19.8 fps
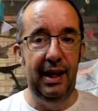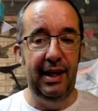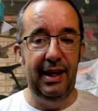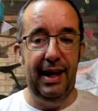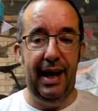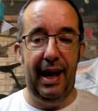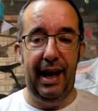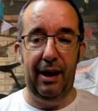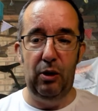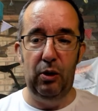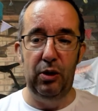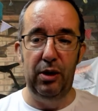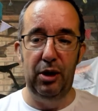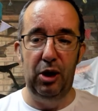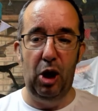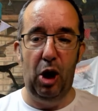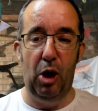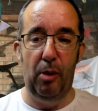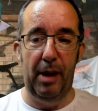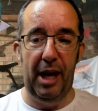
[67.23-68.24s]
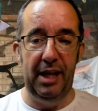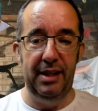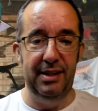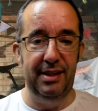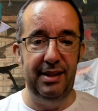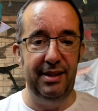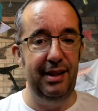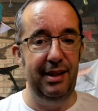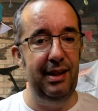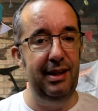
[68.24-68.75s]
Now,
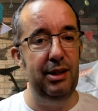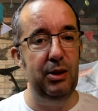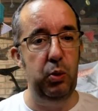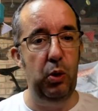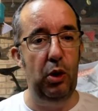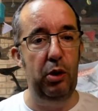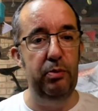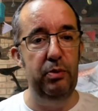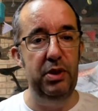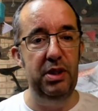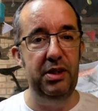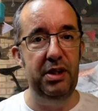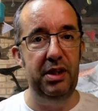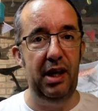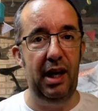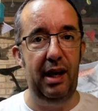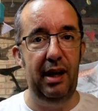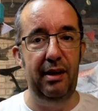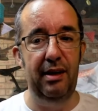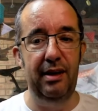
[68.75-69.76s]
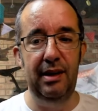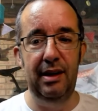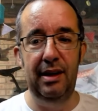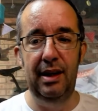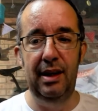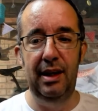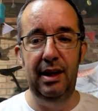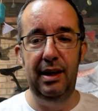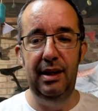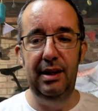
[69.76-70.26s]
comments. This one was
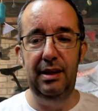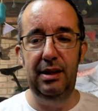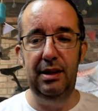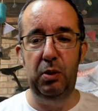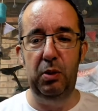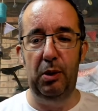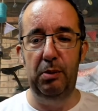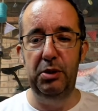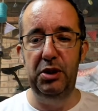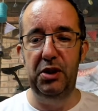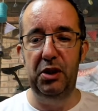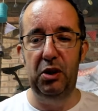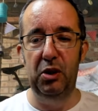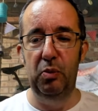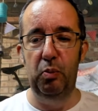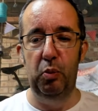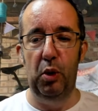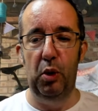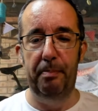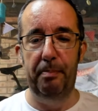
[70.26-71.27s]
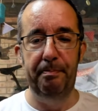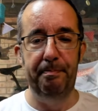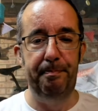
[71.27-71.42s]
a good one.